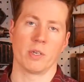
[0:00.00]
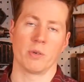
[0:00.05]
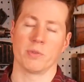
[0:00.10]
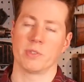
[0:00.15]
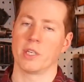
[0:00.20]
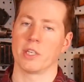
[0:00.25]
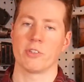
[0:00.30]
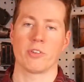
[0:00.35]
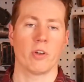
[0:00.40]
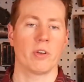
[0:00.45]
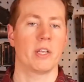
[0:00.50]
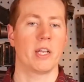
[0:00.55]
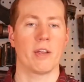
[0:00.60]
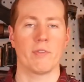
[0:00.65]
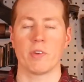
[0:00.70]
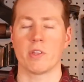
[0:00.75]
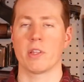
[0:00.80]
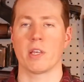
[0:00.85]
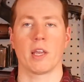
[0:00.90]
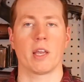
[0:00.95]
They would say, turn in
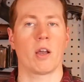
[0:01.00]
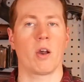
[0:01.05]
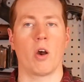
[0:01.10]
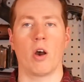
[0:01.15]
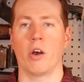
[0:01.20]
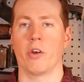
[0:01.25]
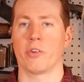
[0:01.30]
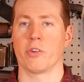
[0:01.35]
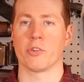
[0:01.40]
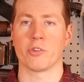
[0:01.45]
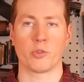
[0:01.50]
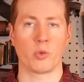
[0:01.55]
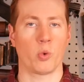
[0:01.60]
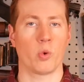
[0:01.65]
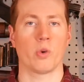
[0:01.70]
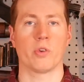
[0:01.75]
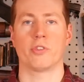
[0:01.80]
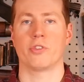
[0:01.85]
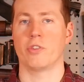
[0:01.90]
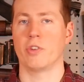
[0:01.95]
everything, all your
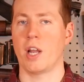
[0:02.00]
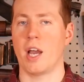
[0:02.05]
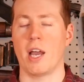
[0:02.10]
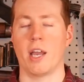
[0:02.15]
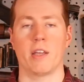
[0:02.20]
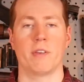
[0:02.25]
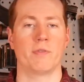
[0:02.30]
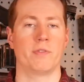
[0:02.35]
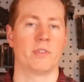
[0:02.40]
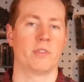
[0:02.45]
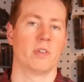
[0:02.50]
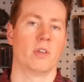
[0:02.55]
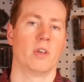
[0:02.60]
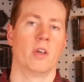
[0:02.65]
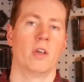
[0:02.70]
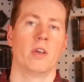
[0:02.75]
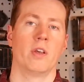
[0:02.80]
swords, your knives,